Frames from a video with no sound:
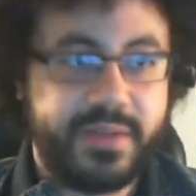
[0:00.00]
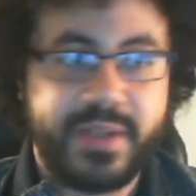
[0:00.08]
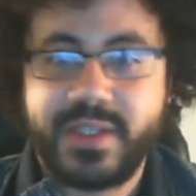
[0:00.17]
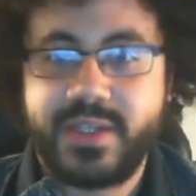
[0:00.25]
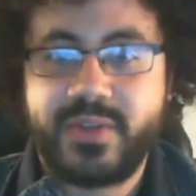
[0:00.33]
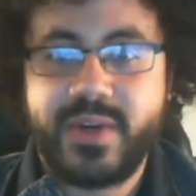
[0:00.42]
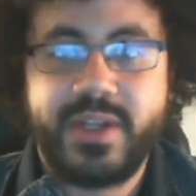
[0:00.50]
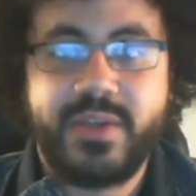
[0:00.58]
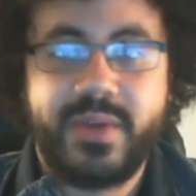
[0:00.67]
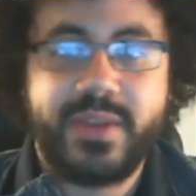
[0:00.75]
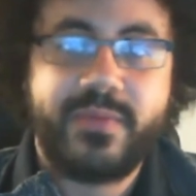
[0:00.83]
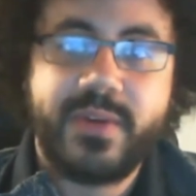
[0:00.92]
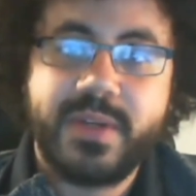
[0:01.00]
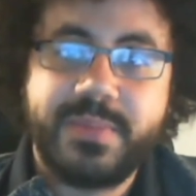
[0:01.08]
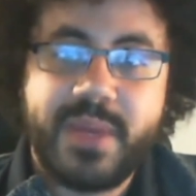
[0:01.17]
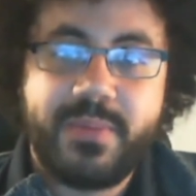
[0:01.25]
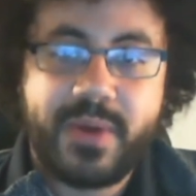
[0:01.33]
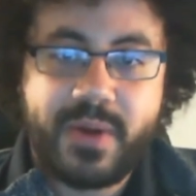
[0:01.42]
Let's get straight into it. The first
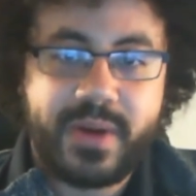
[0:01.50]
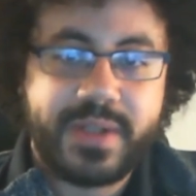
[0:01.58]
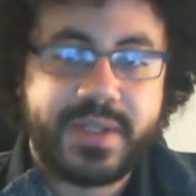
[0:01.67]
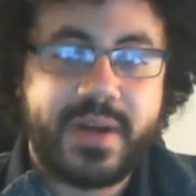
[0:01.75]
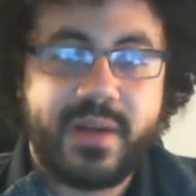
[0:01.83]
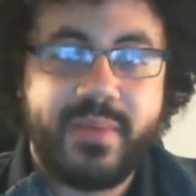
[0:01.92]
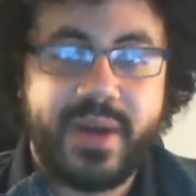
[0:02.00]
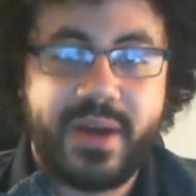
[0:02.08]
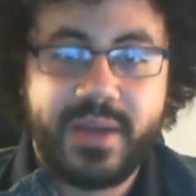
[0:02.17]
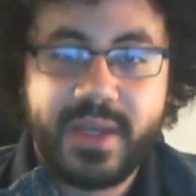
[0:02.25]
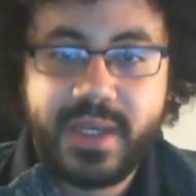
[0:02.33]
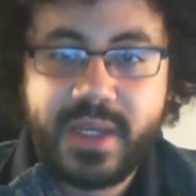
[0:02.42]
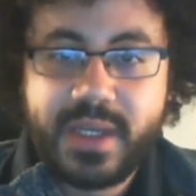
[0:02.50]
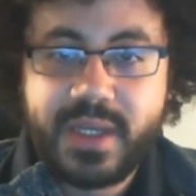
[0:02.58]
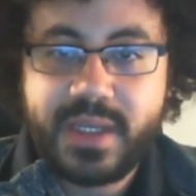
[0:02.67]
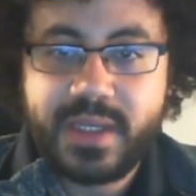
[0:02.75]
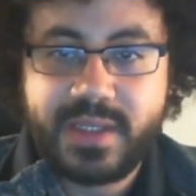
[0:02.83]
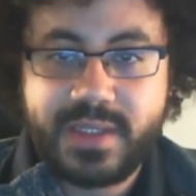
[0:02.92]
paper I want to talk about
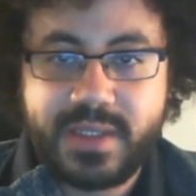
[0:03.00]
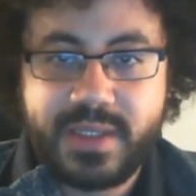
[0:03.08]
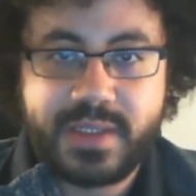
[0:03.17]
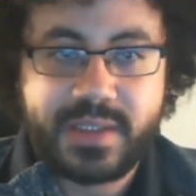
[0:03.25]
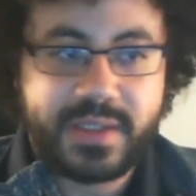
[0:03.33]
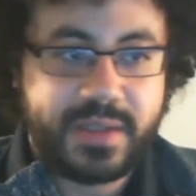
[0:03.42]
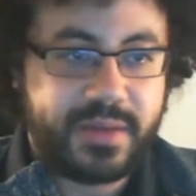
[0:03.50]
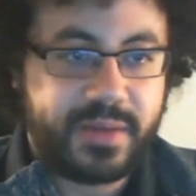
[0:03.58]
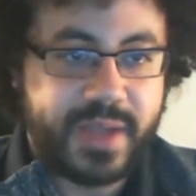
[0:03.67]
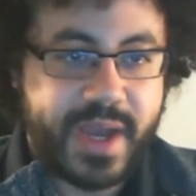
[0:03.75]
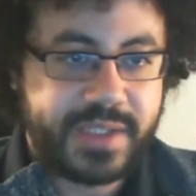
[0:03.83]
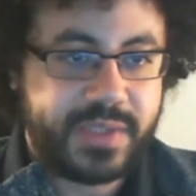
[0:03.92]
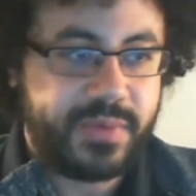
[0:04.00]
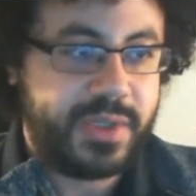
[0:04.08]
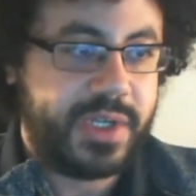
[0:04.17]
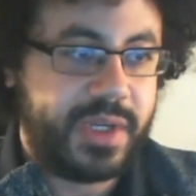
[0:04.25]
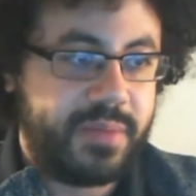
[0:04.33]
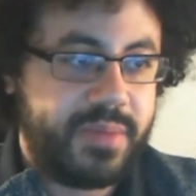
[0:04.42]
is this class
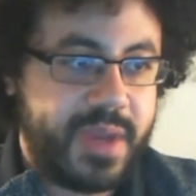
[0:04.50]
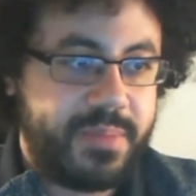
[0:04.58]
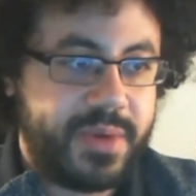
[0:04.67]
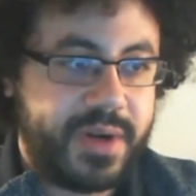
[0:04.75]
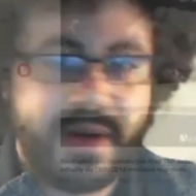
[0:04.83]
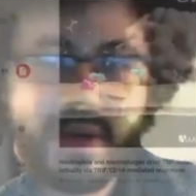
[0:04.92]
switching paper.